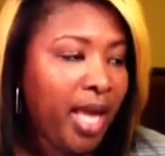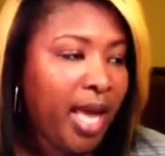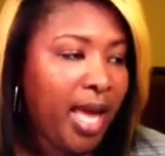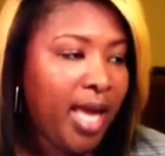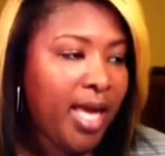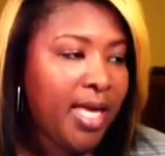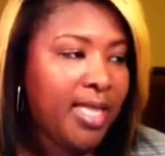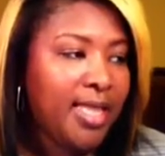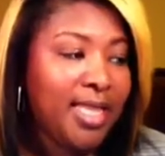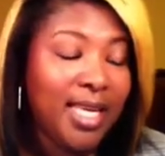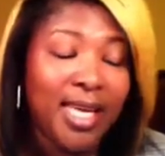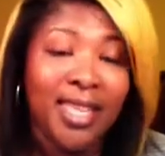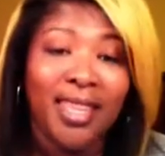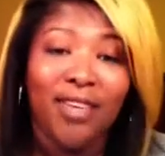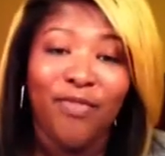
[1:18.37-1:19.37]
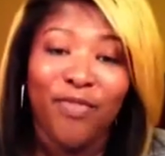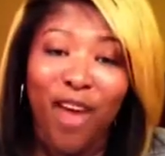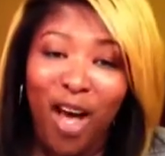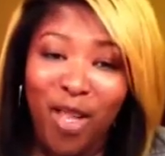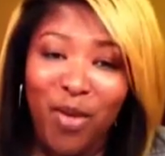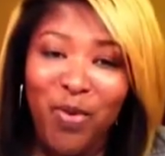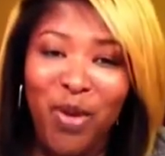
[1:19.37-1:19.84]
And then the
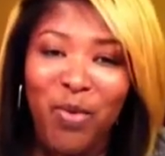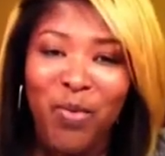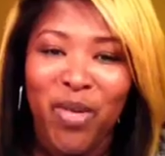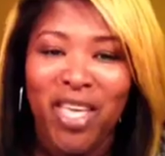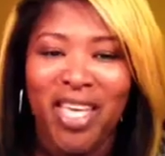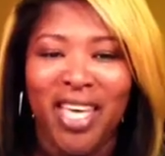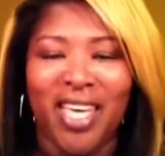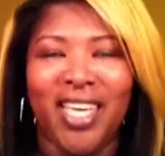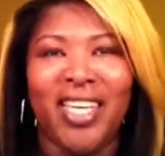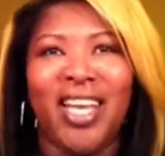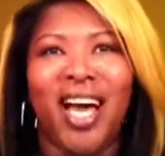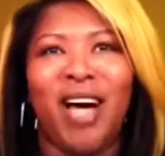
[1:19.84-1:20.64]
following weekend,